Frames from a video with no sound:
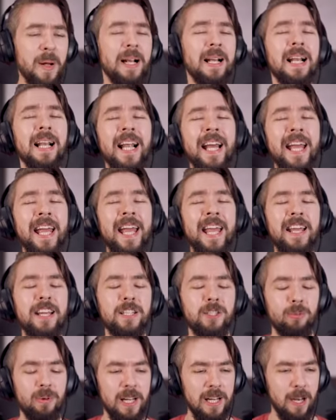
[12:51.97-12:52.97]

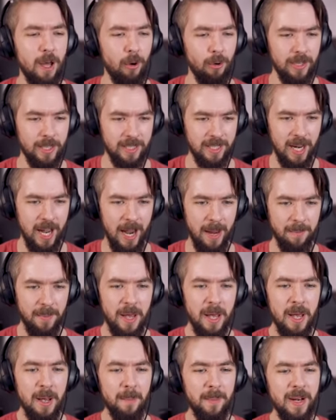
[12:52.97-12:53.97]
Please reload in time.
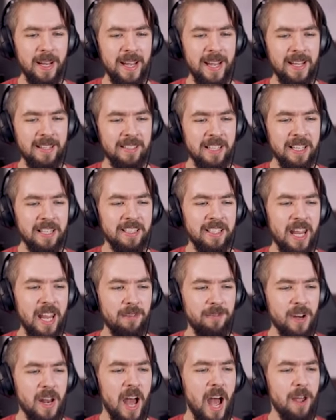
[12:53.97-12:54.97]
Please,
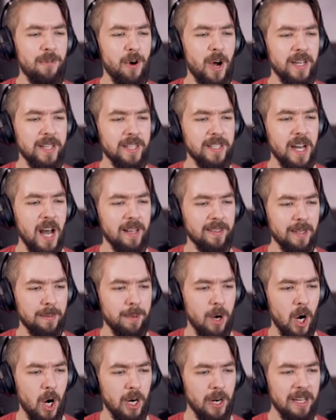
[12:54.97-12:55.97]
Stephen, I've wanted nothing
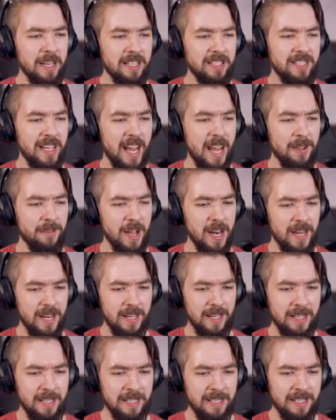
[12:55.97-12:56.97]
more! Stephen!
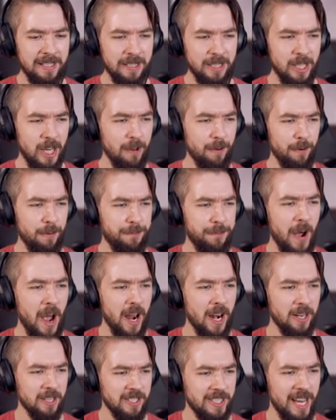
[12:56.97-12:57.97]
Stephen,
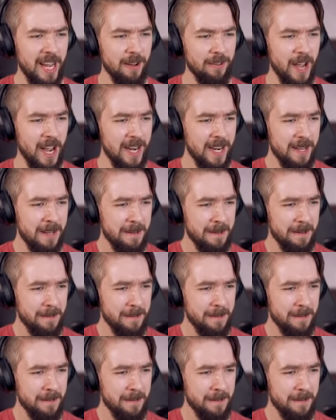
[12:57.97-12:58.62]
fire, Stephen!